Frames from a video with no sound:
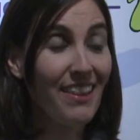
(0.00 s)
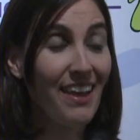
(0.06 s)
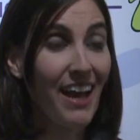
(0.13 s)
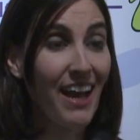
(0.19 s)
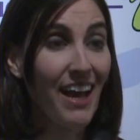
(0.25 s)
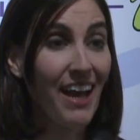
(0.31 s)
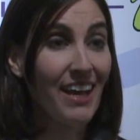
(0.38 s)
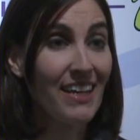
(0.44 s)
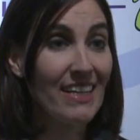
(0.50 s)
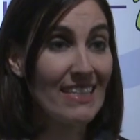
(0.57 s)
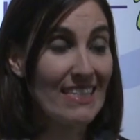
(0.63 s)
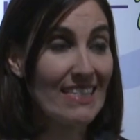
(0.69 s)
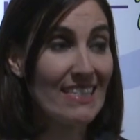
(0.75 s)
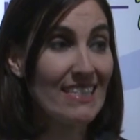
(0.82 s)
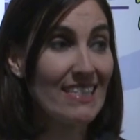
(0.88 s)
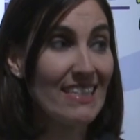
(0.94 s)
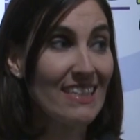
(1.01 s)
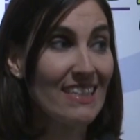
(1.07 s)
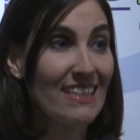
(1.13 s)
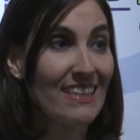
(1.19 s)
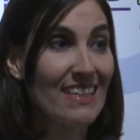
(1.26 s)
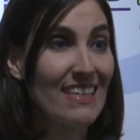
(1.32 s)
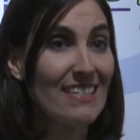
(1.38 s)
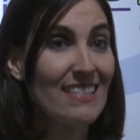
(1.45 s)
that
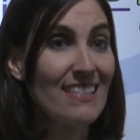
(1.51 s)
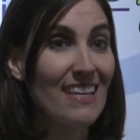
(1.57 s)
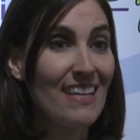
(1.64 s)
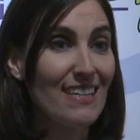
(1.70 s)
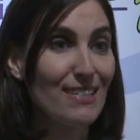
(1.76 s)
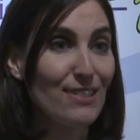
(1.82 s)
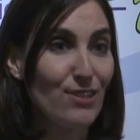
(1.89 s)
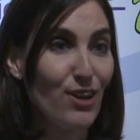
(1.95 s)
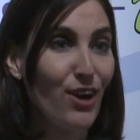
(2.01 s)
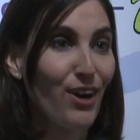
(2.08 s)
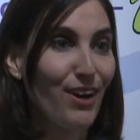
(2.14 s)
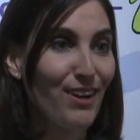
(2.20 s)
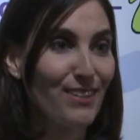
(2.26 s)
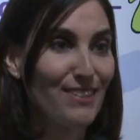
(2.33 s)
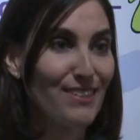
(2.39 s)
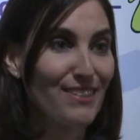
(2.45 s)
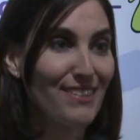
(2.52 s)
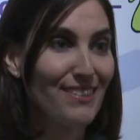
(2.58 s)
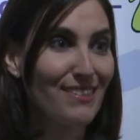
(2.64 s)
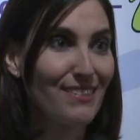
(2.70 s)
these things aren't